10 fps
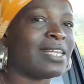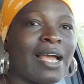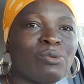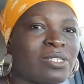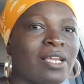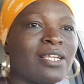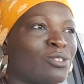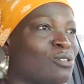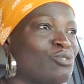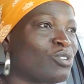I would say
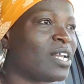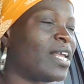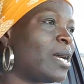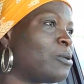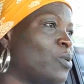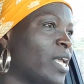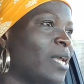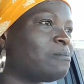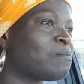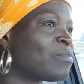in Australia,
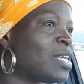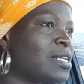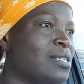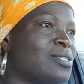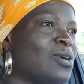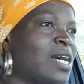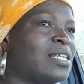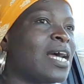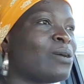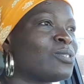okay? It is not
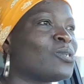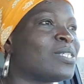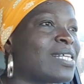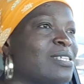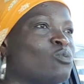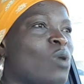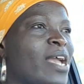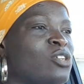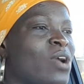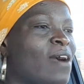allowed. So that is why
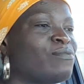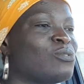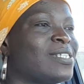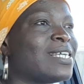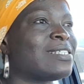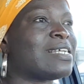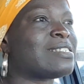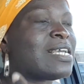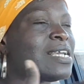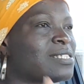you have to take
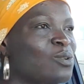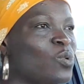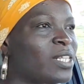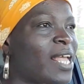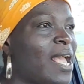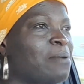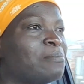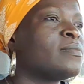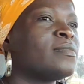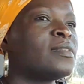things easy with them.